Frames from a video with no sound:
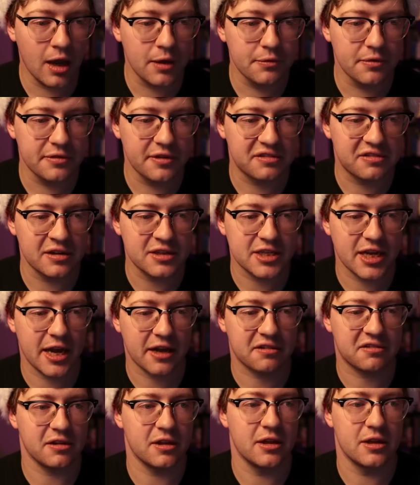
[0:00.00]
and um, the
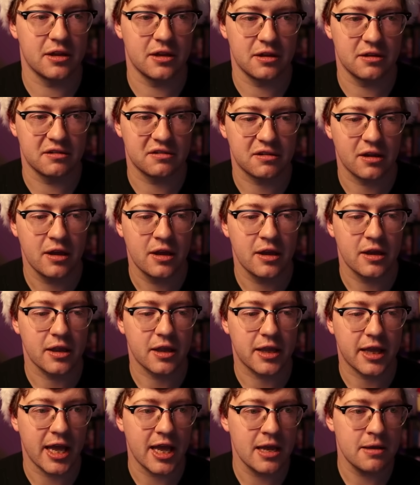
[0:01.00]
syntax is
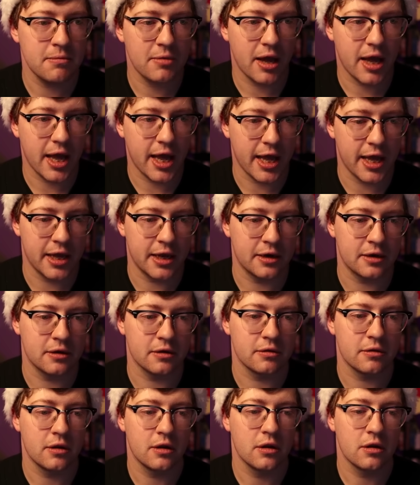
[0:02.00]
game
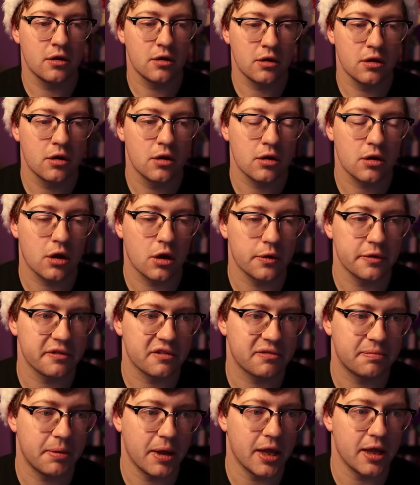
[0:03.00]
n
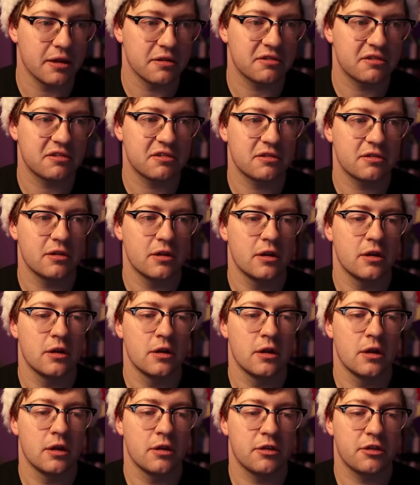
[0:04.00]
colon space
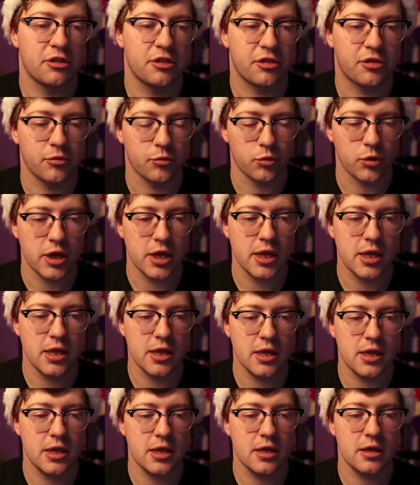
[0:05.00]

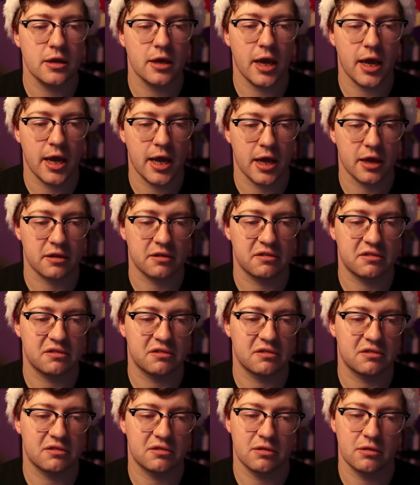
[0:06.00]

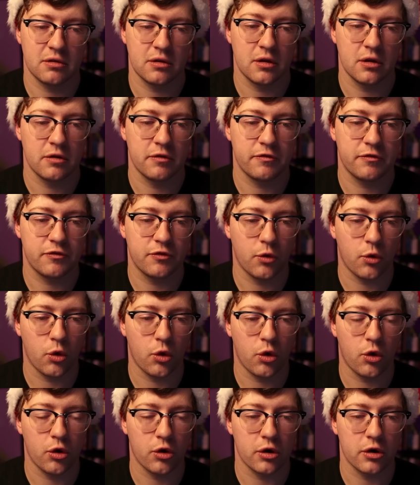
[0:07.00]
3x
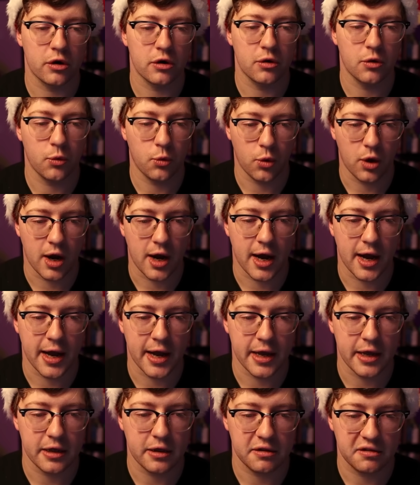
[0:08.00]

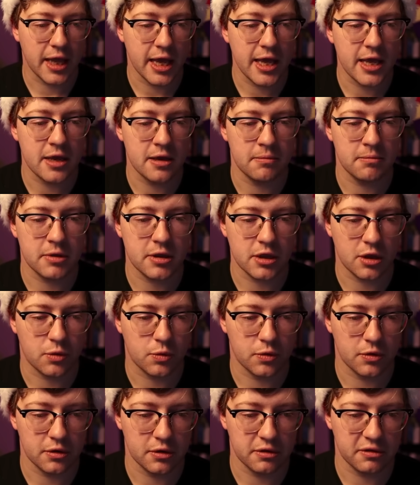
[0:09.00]
4y game
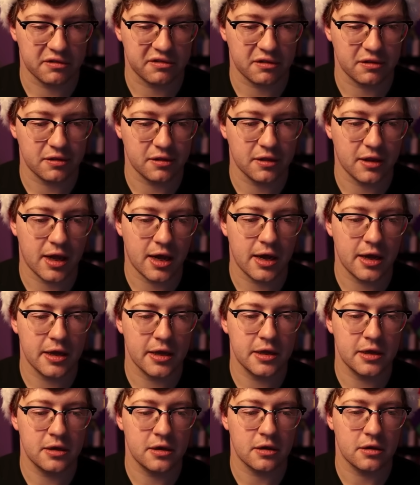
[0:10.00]
equals
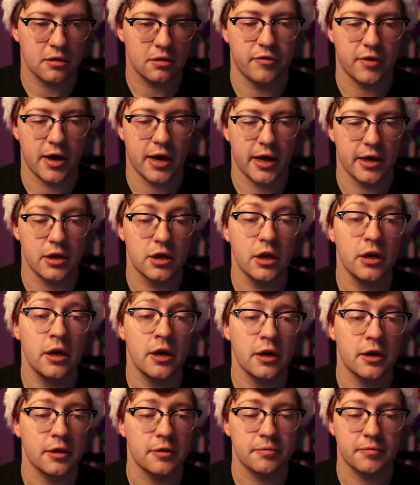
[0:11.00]
line vi no
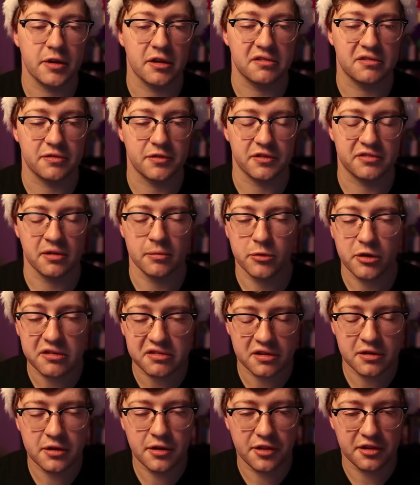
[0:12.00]
no no no because for some
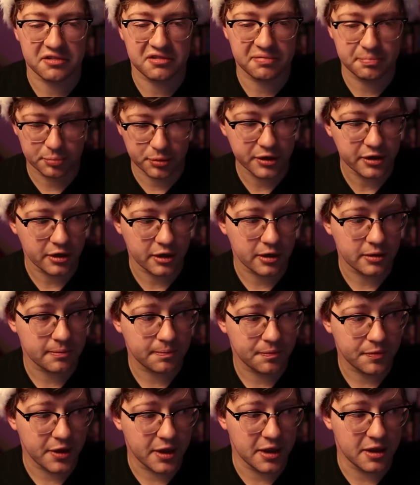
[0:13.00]
reason the
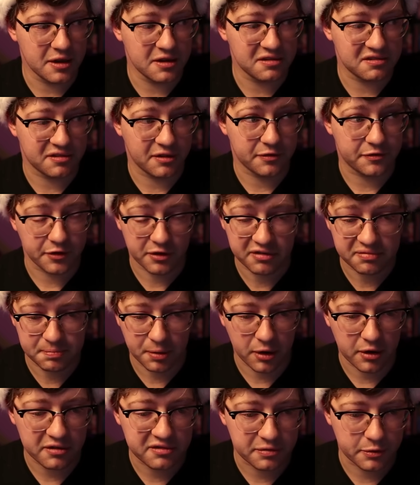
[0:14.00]
splitter is the
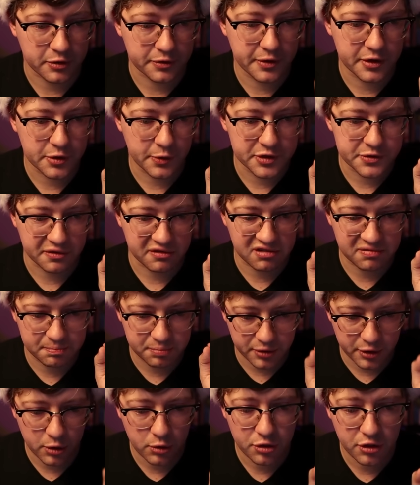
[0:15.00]
first part so we're going to
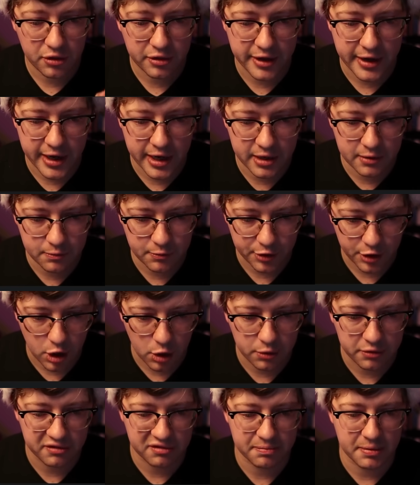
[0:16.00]
explode the line with the
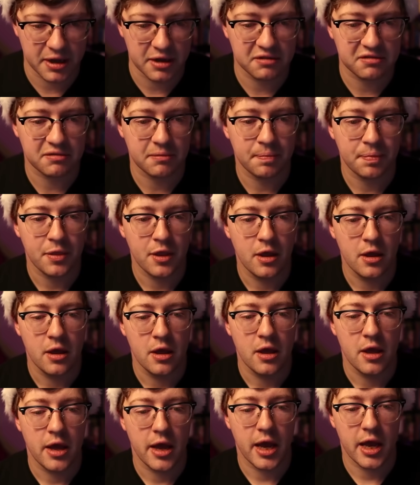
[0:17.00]
colon space
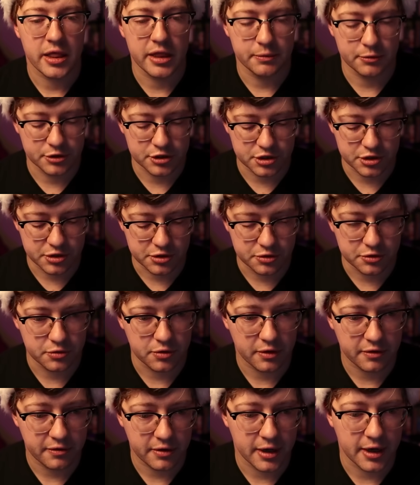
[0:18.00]
and then we'll
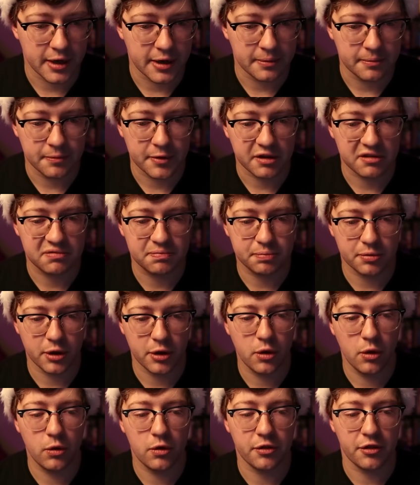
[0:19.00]
do um,
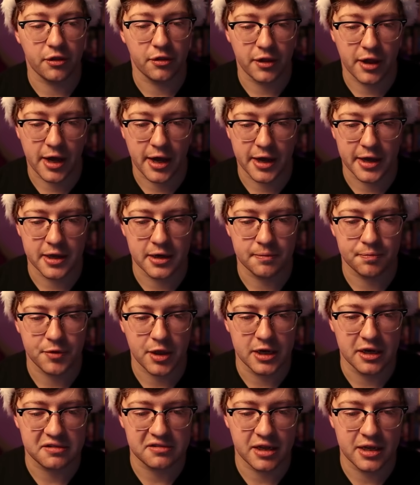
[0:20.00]
explode the line
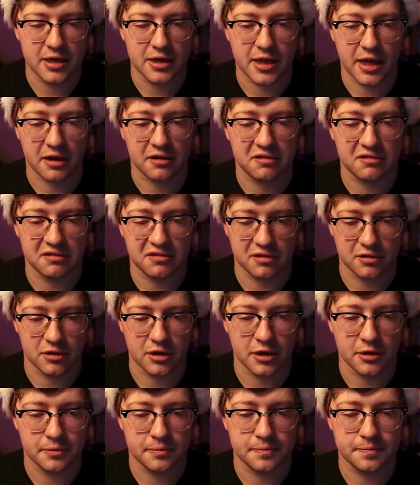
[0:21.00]
and it's index
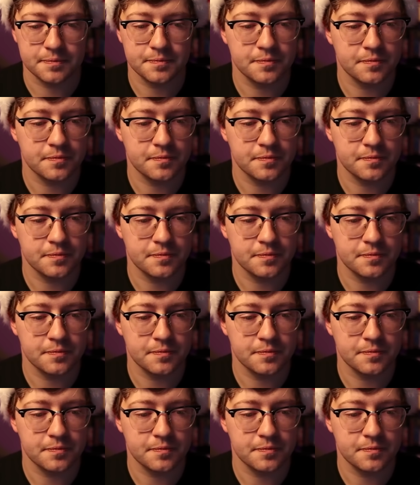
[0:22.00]
zero